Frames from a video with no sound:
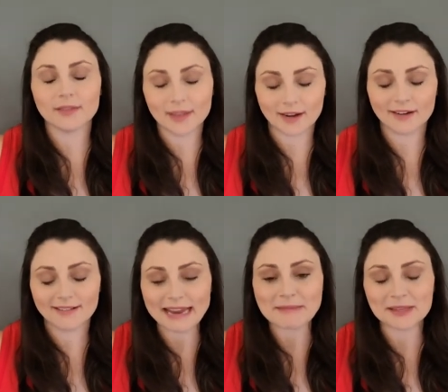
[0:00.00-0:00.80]
there,
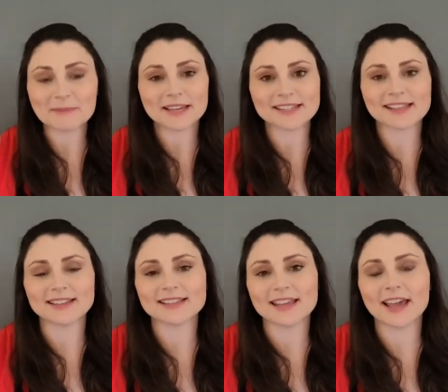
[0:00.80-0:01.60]
namely because
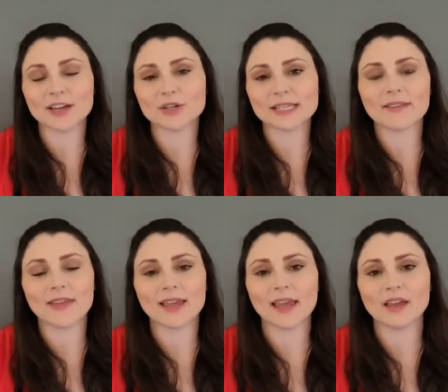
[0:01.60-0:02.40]
that's the address that
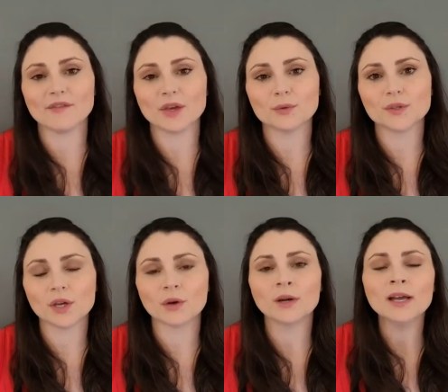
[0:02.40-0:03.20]
they gave you.
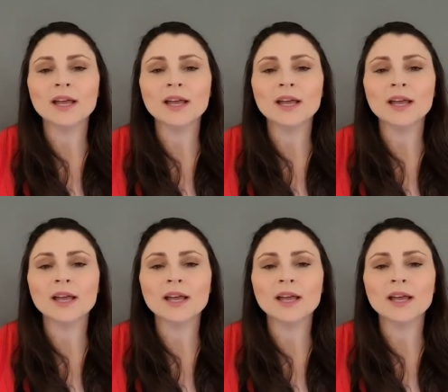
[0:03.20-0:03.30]
So